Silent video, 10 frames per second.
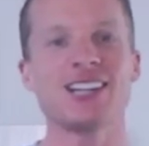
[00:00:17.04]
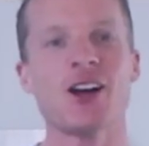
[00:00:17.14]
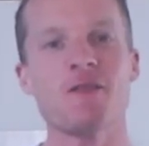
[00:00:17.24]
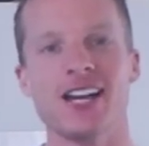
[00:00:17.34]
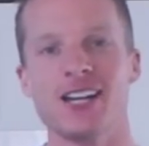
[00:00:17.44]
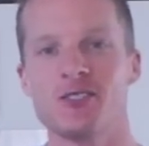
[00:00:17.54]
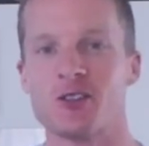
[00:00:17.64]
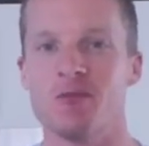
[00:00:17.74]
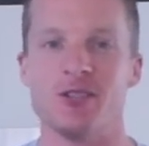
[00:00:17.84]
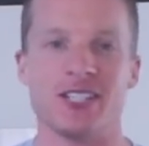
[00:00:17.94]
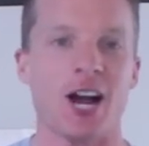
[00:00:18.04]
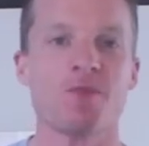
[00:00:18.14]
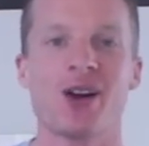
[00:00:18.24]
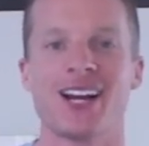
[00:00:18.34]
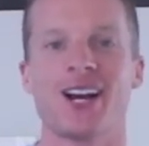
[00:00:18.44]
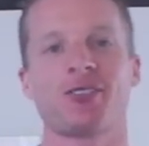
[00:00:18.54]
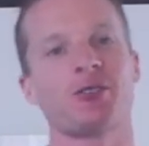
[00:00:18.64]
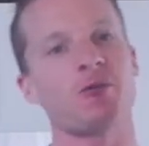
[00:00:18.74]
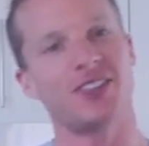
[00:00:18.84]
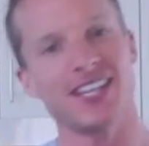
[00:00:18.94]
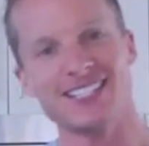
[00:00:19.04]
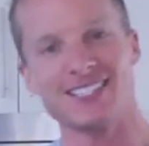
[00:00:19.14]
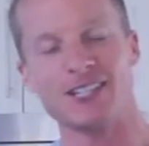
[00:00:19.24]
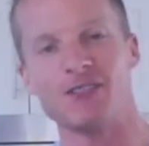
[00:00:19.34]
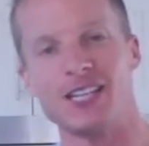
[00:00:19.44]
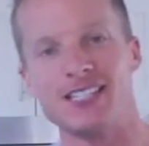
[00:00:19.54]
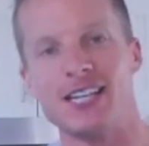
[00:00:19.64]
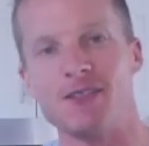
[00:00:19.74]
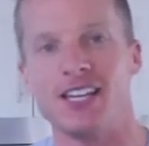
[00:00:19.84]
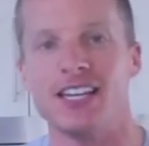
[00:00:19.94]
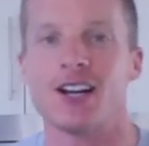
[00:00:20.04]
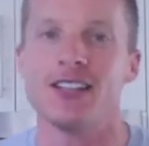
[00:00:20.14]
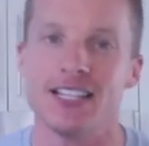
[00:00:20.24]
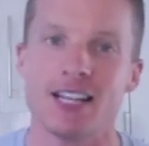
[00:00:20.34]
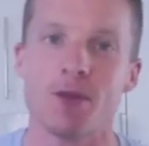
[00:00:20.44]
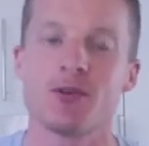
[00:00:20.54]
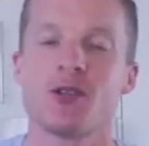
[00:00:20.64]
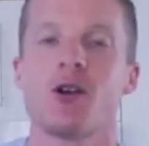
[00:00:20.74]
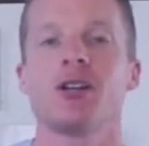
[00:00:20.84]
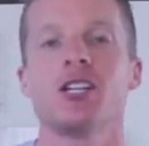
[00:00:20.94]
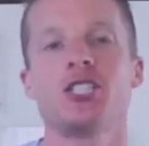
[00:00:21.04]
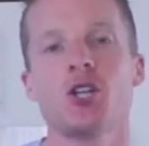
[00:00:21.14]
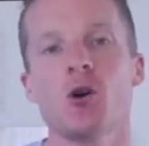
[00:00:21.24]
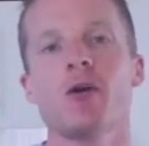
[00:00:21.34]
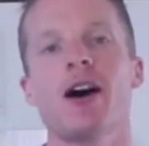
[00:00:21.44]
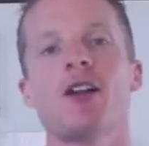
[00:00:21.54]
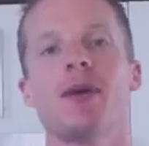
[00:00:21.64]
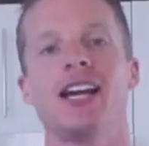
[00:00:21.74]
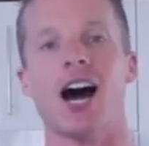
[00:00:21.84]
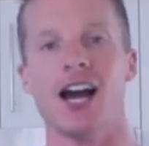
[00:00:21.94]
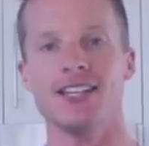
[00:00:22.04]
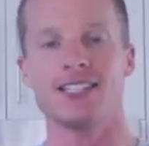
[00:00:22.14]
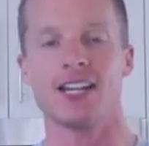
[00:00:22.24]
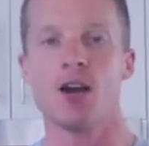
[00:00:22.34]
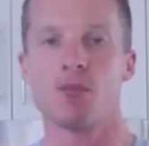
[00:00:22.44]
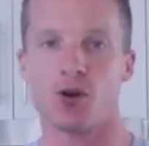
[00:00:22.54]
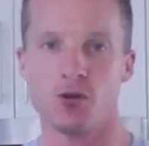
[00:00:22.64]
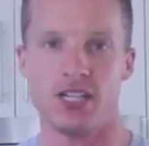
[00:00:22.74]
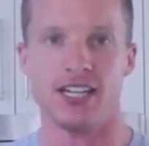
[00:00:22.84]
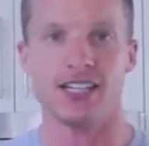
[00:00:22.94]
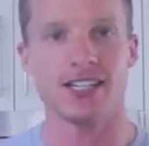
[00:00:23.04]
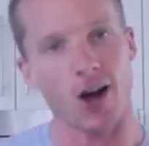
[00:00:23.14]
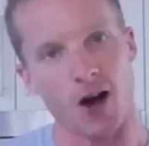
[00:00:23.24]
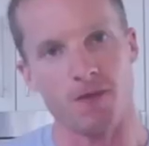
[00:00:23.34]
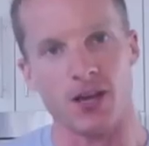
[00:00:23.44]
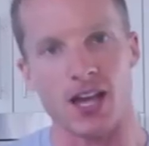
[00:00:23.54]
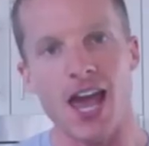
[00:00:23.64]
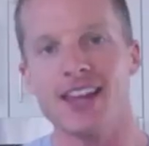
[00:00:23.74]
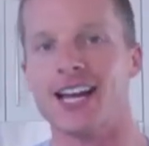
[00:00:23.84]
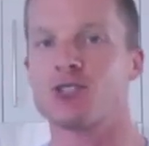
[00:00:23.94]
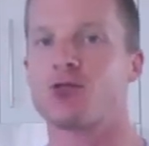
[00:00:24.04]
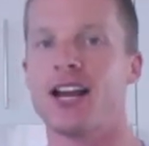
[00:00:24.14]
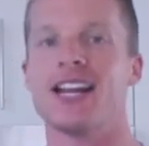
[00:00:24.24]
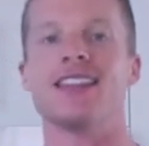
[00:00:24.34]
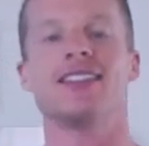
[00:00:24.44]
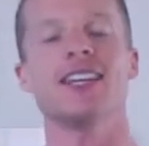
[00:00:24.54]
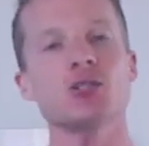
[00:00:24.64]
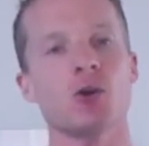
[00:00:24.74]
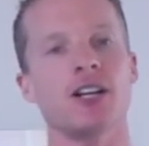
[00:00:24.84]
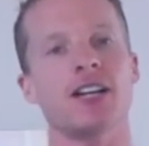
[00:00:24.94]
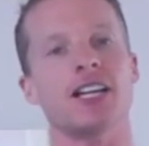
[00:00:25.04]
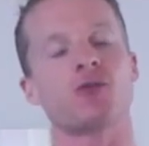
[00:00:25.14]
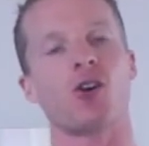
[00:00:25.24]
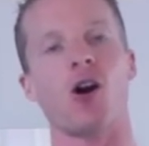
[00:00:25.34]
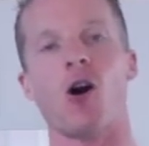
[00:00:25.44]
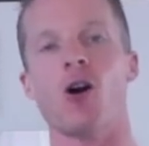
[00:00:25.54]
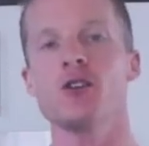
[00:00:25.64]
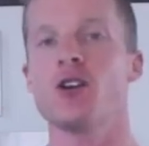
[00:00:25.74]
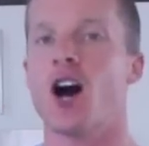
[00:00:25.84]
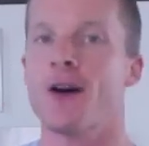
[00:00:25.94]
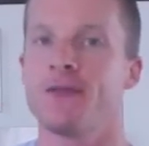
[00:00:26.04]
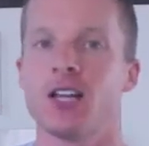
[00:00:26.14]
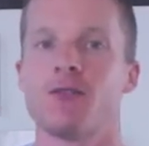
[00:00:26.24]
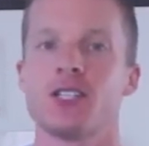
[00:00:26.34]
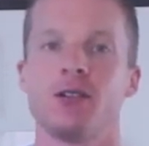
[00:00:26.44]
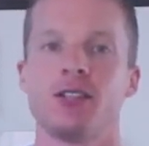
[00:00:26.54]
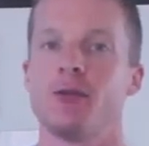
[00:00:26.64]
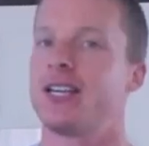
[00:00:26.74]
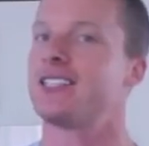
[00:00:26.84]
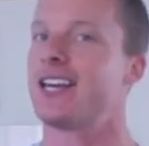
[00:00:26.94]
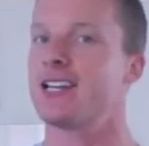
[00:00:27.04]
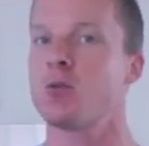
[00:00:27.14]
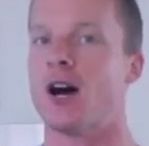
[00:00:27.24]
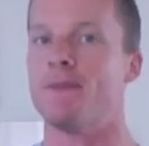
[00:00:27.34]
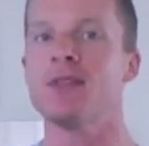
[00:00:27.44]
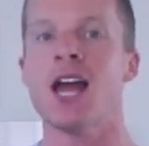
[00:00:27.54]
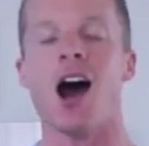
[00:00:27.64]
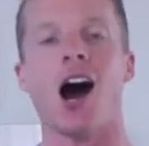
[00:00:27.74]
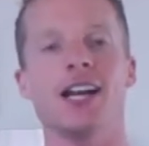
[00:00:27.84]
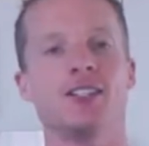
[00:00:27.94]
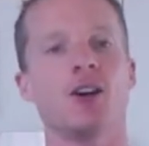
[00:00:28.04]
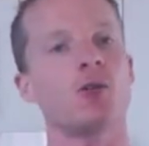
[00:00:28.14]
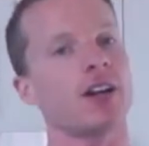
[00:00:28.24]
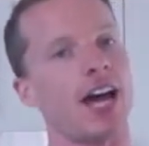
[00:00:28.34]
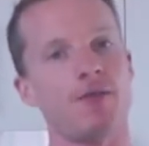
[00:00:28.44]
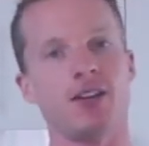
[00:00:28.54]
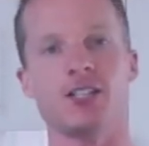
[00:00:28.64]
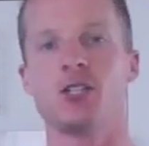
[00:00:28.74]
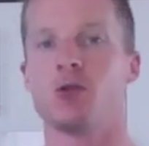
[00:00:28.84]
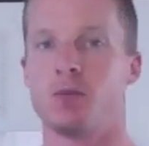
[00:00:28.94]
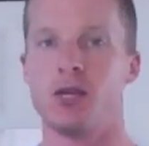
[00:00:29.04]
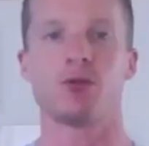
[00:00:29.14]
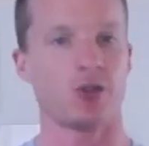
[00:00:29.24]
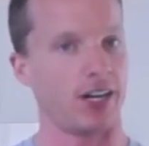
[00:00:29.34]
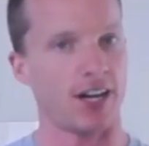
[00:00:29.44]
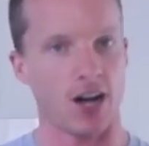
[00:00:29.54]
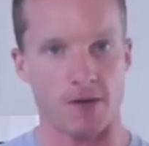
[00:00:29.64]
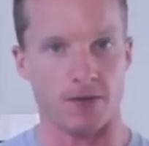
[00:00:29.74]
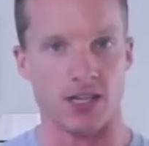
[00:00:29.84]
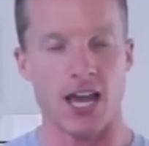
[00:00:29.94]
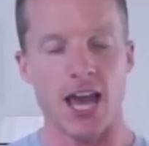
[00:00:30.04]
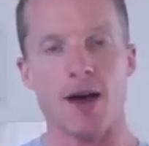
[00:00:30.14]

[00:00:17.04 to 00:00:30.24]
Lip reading: Love that intro music. I'm Brad Guthrow. This is LiveLeanTV, and on this episode, I'm going to show you how to make iced protein coffee. That's right. This one is for all you coffee lovers out there, because guess what? I don't have an issue with people drinking coffee.